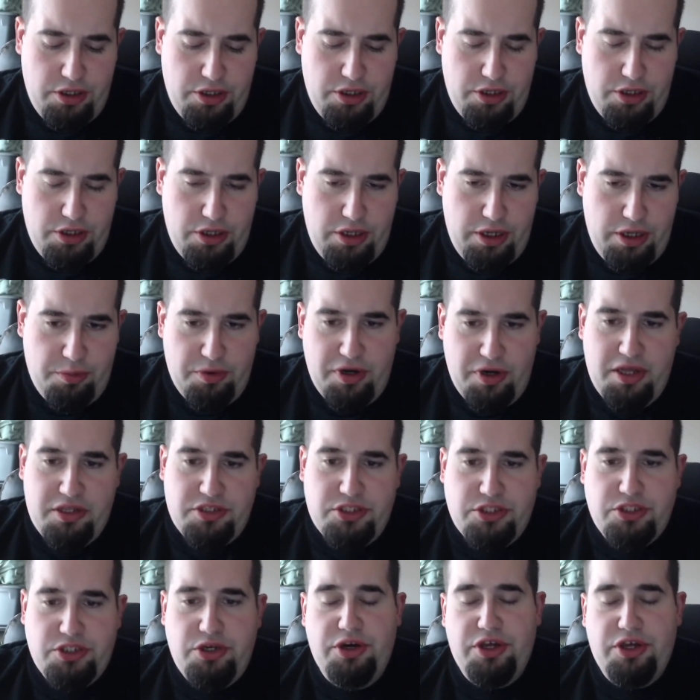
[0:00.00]
And we're not
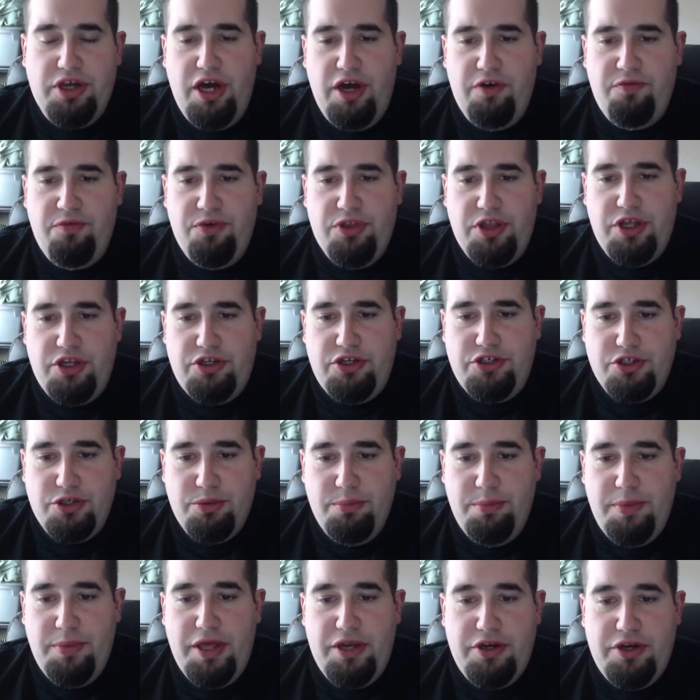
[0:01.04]
starting off with a
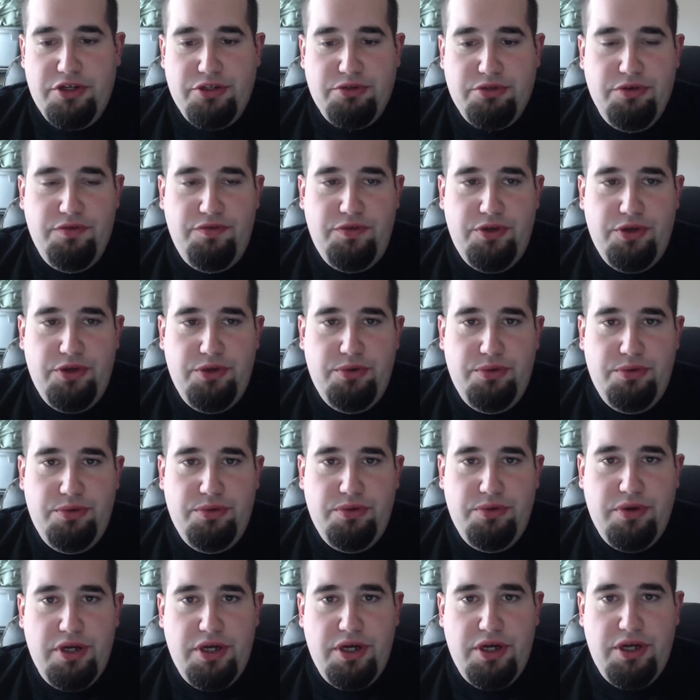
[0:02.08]
tremendous review.
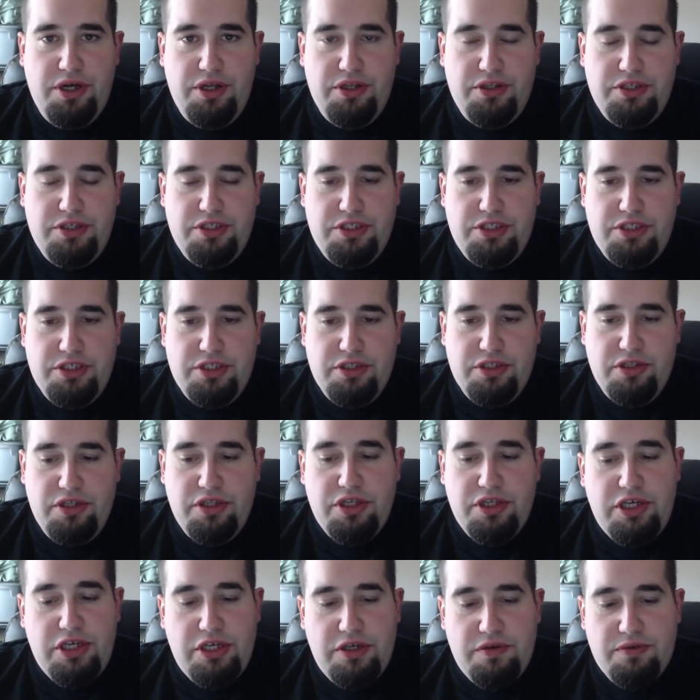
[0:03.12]
These
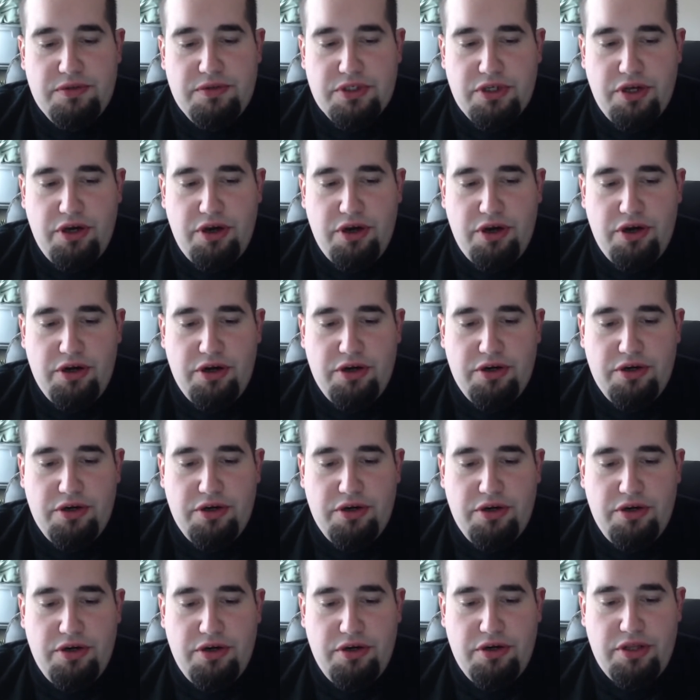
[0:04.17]
sleeves they
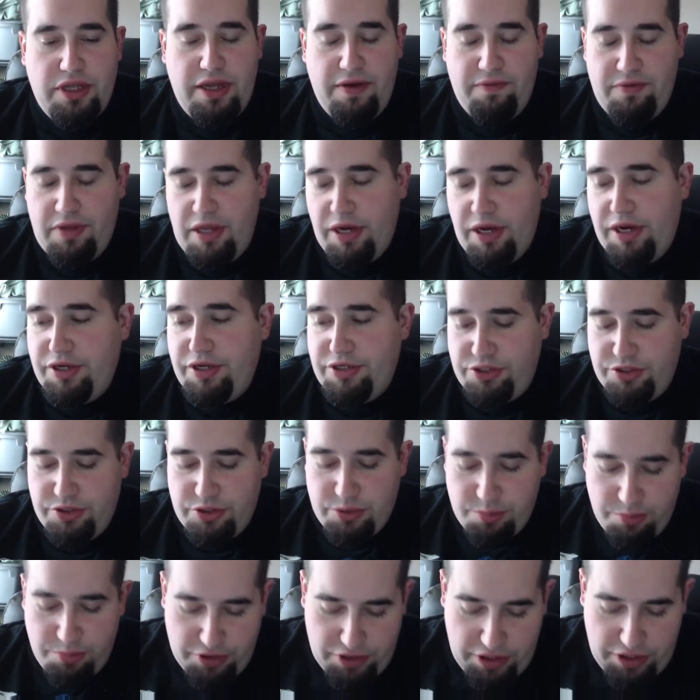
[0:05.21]
have a lot of issues, to
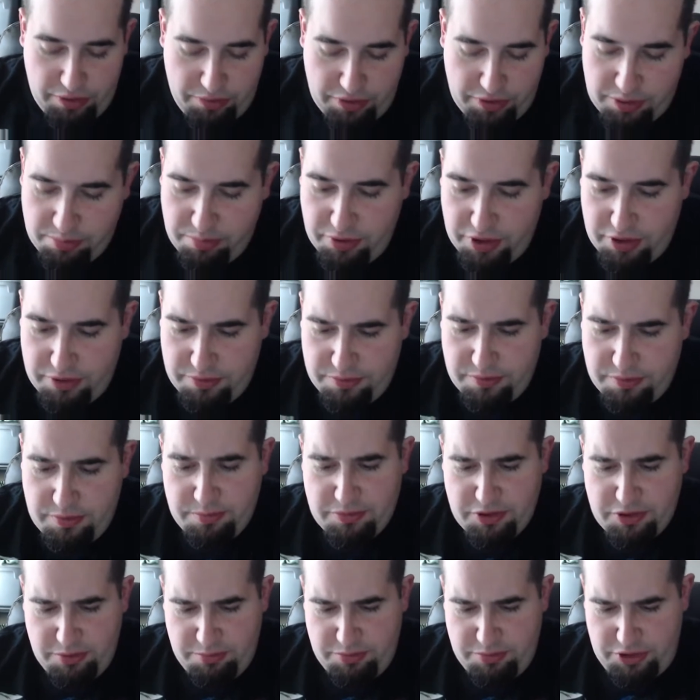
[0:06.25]
put it that way. But I'm
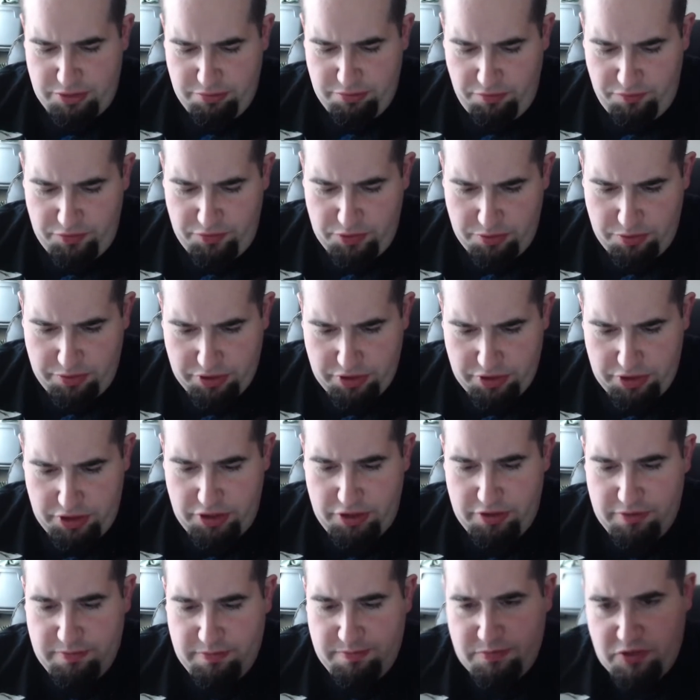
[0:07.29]
going to be reviewing
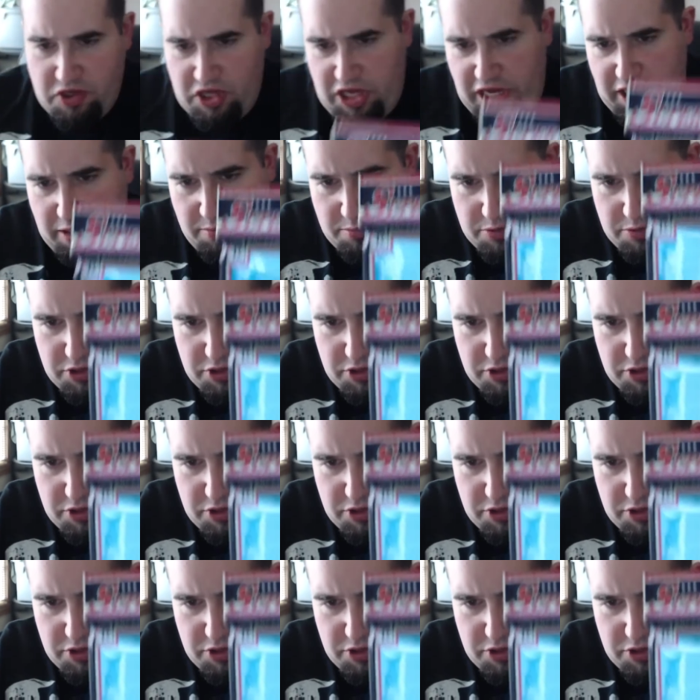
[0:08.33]
the KMC